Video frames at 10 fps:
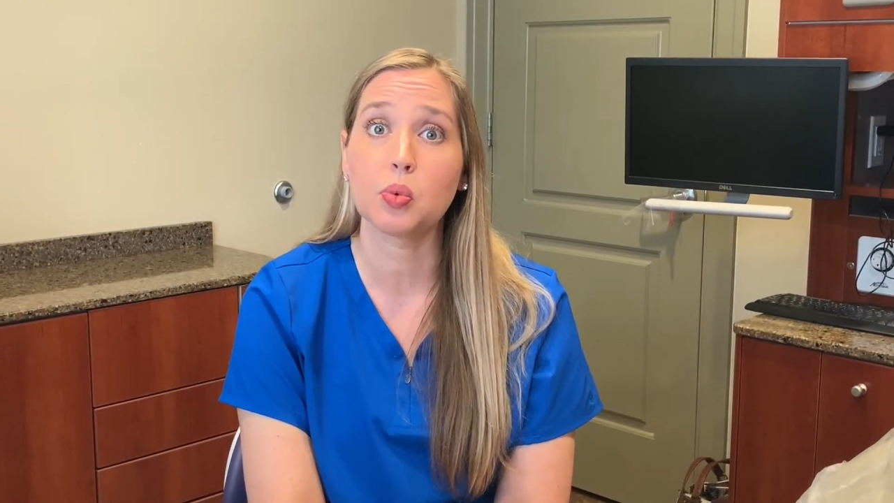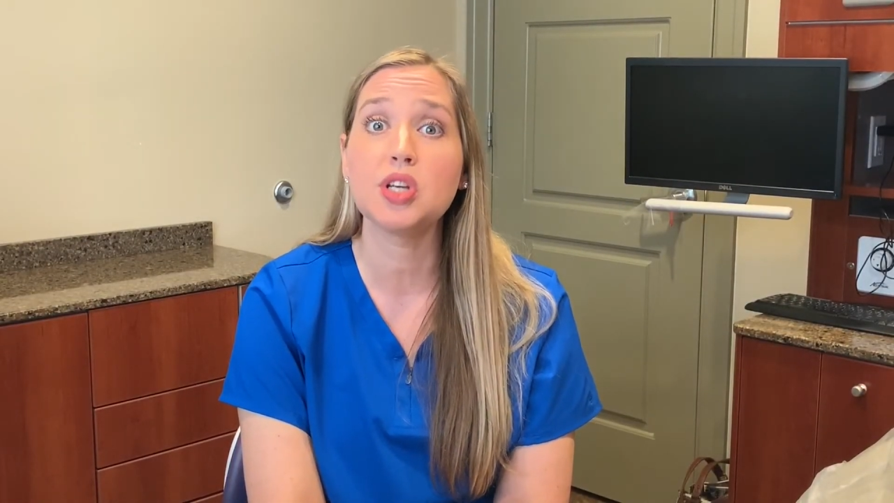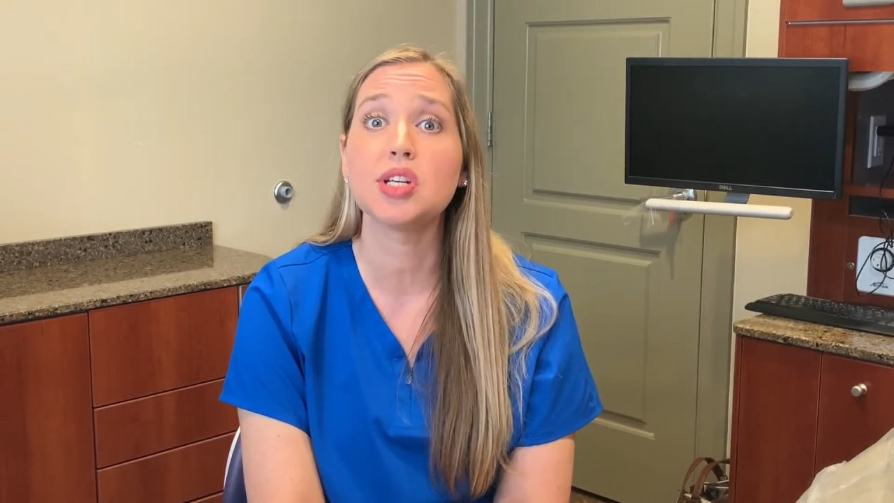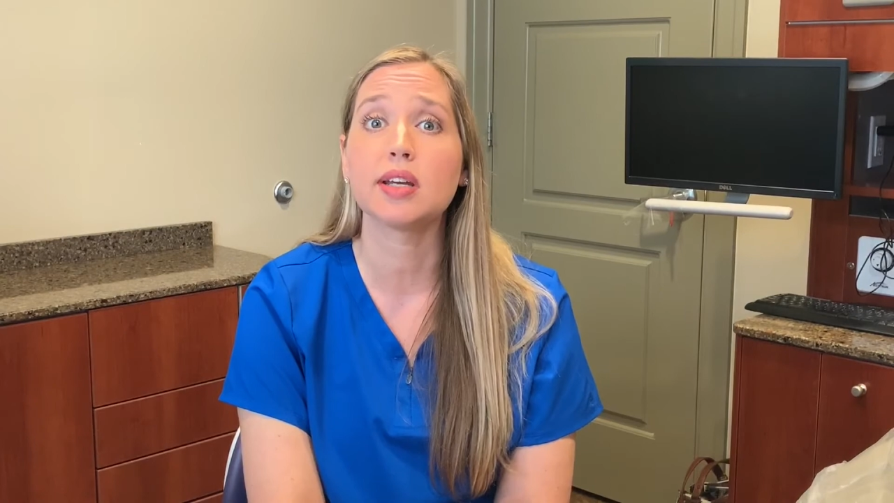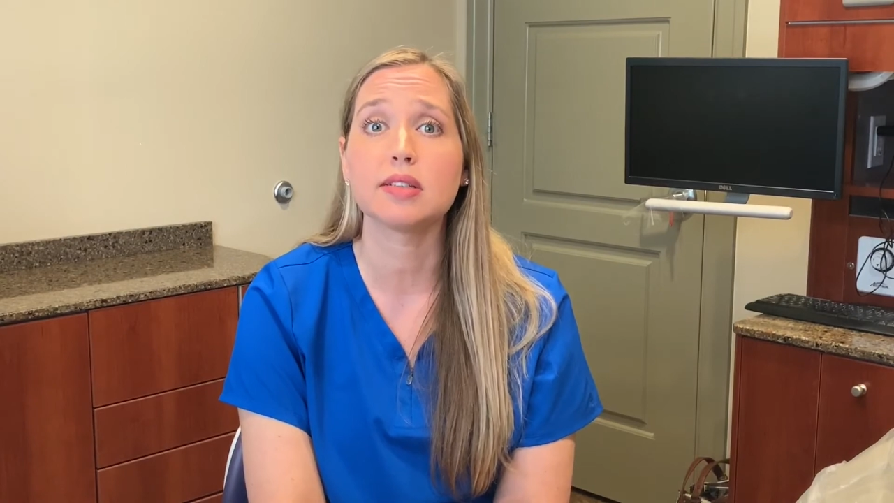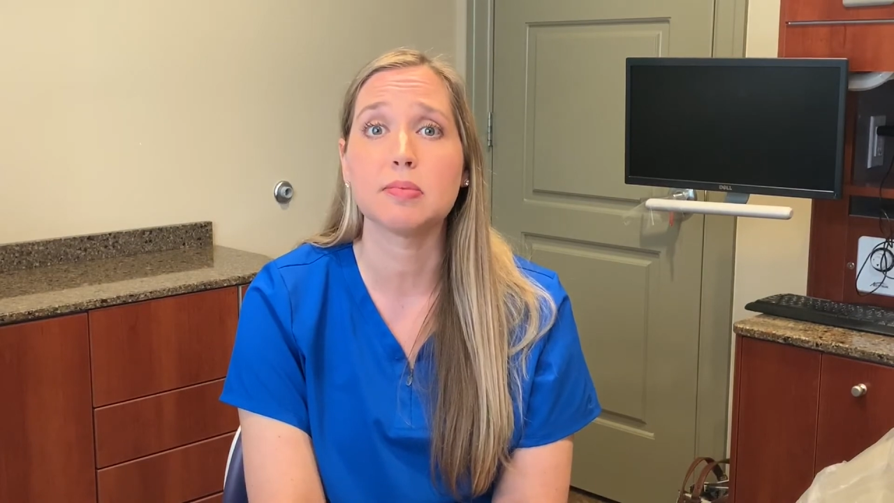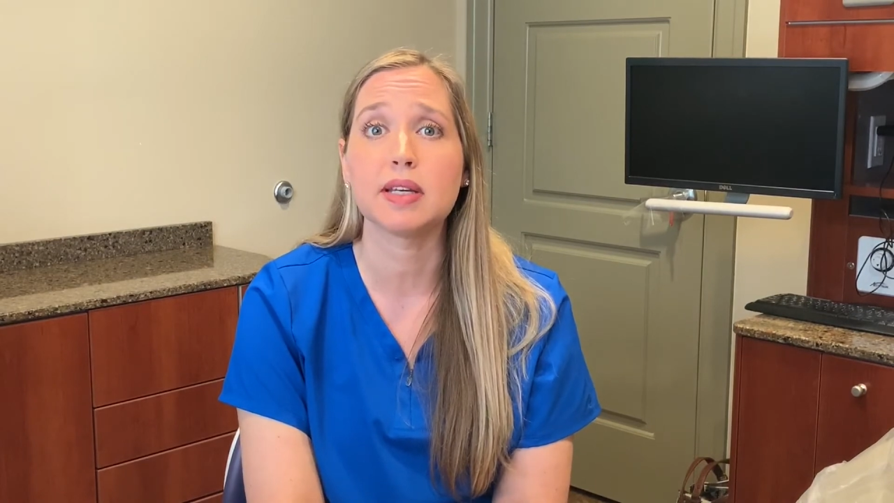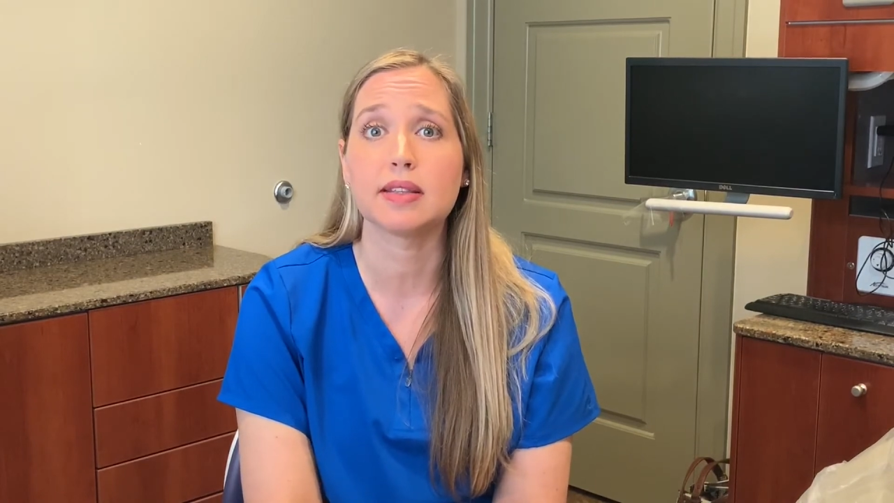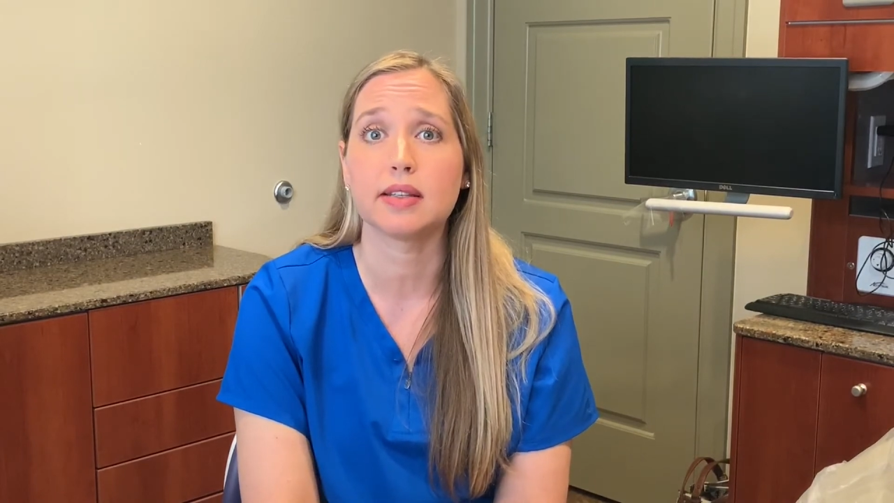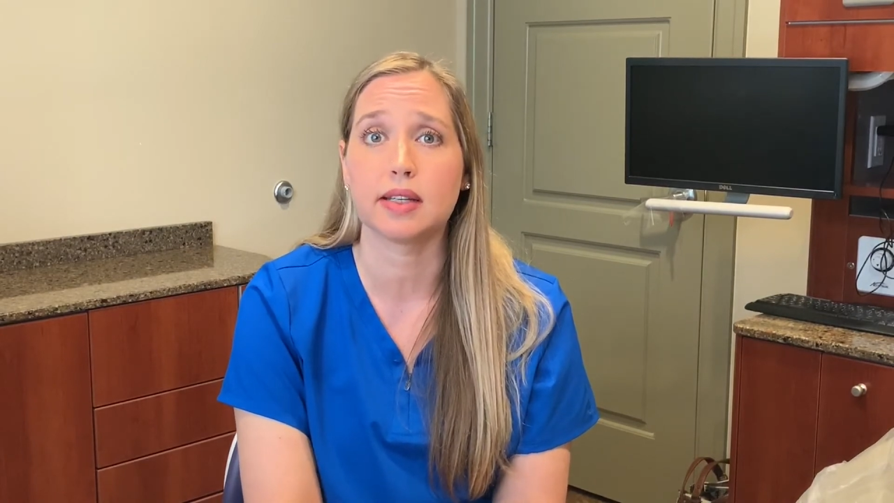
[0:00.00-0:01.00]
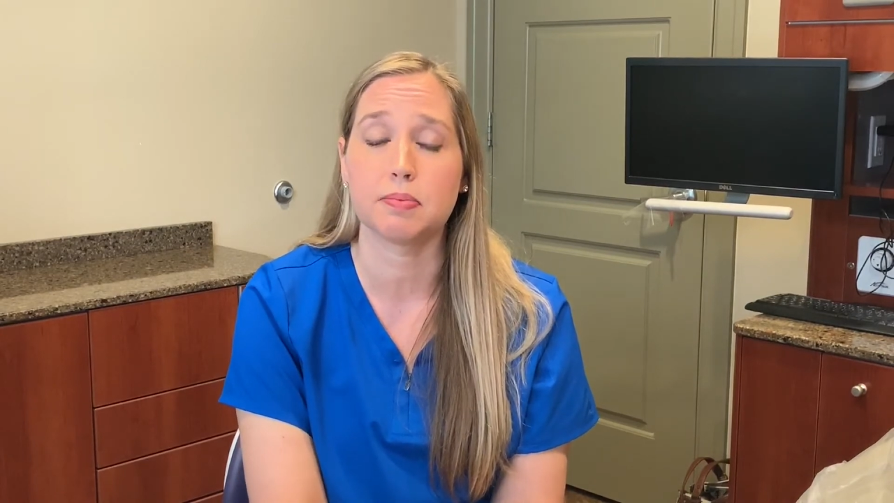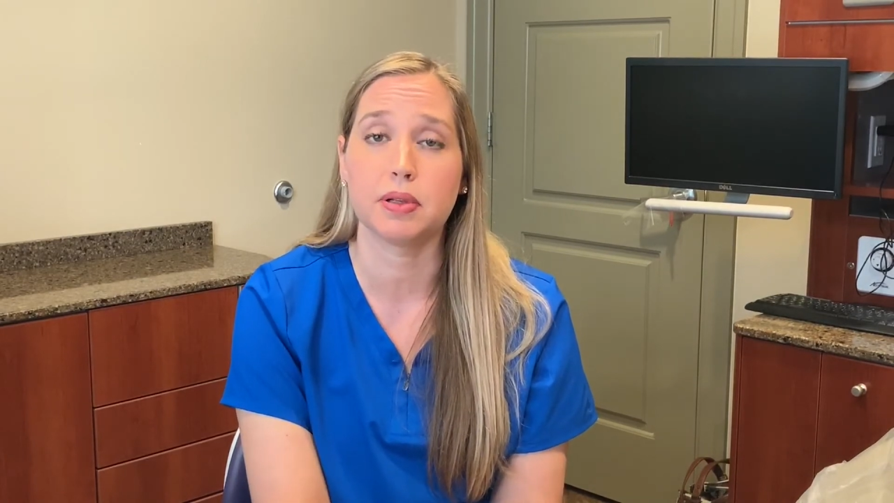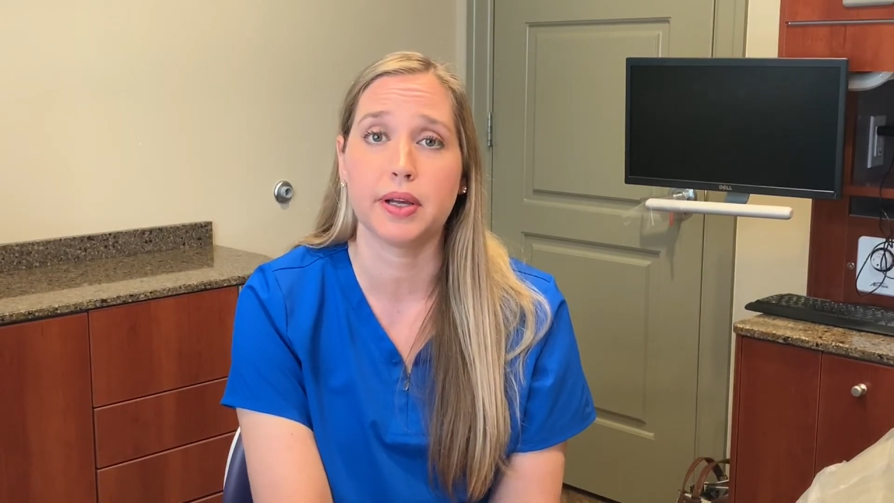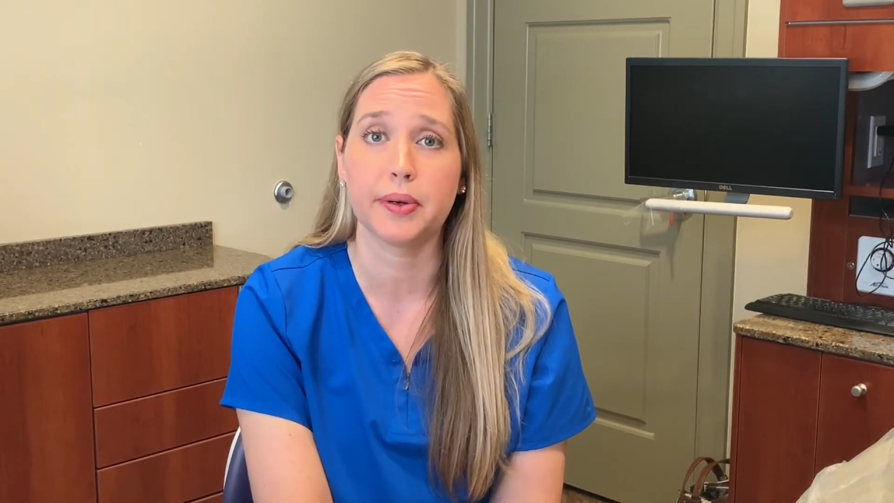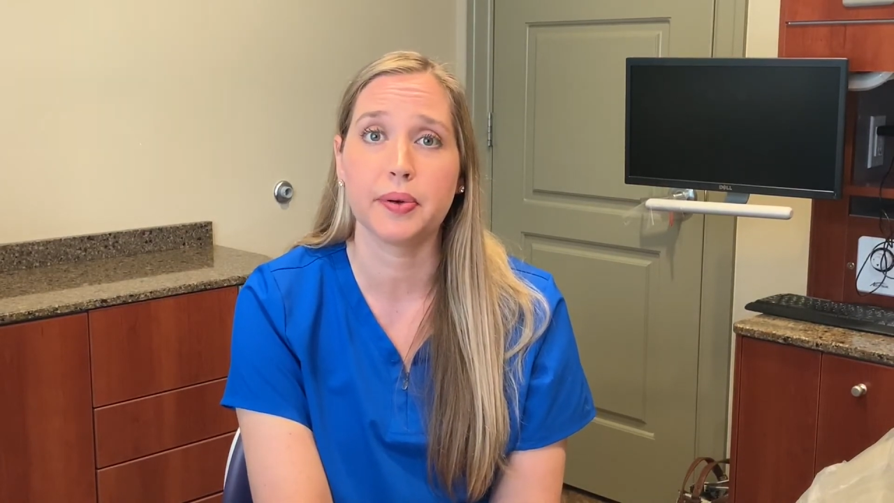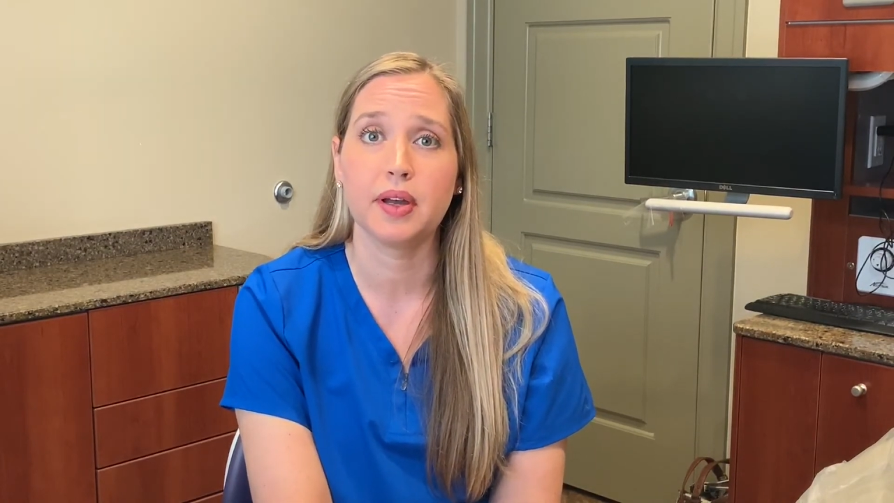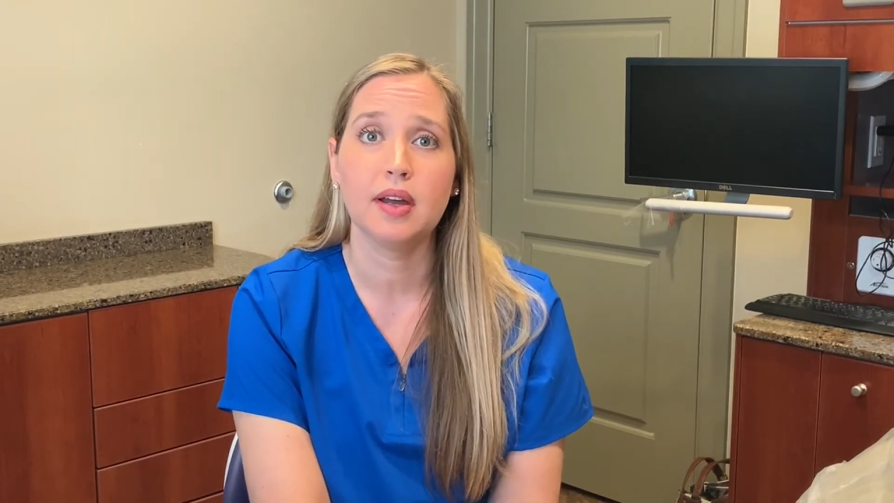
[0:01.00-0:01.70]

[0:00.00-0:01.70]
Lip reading: reach out to me at the link below.